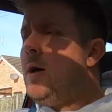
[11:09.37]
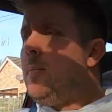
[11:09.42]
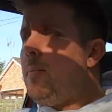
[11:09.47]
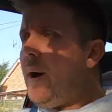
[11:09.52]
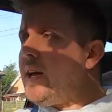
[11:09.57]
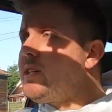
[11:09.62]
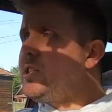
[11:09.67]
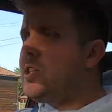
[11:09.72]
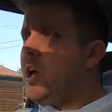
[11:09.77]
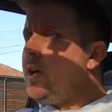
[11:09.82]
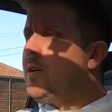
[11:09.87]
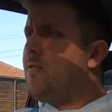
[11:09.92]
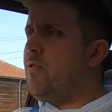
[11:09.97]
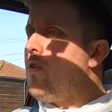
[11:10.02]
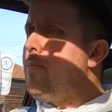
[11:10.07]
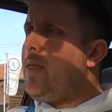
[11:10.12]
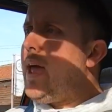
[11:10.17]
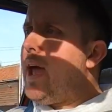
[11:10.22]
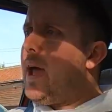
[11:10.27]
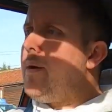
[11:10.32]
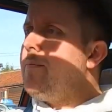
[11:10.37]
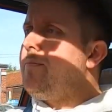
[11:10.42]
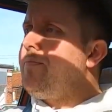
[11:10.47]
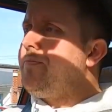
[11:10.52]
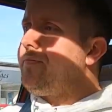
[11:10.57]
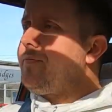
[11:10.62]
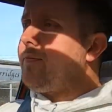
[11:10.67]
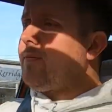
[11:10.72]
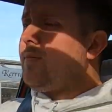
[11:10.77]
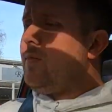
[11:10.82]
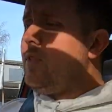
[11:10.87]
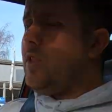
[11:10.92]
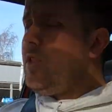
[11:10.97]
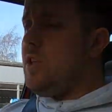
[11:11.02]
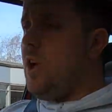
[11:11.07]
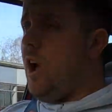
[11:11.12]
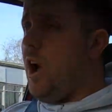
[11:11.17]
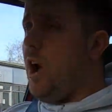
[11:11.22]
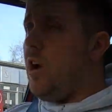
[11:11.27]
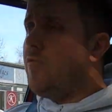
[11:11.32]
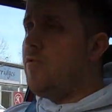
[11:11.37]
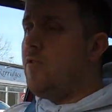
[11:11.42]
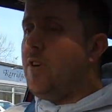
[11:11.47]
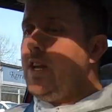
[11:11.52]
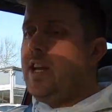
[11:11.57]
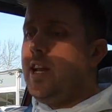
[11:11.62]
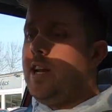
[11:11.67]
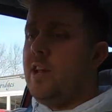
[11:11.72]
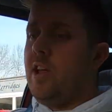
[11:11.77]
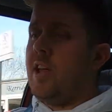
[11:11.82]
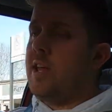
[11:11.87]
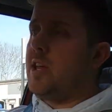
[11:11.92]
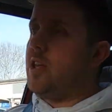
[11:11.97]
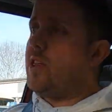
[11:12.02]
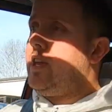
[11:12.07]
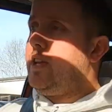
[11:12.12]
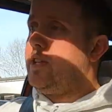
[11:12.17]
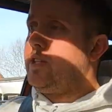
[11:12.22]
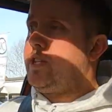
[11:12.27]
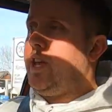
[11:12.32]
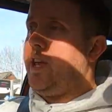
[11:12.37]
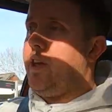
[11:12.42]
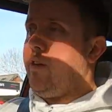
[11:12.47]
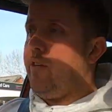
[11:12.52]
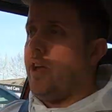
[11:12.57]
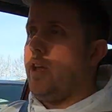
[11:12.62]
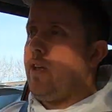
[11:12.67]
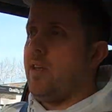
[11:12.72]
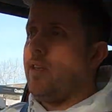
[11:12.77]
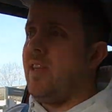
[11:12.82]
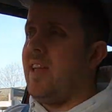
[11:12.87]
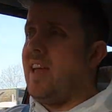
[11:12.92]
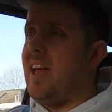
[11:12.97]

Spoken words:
But aside from that, I really like the interior,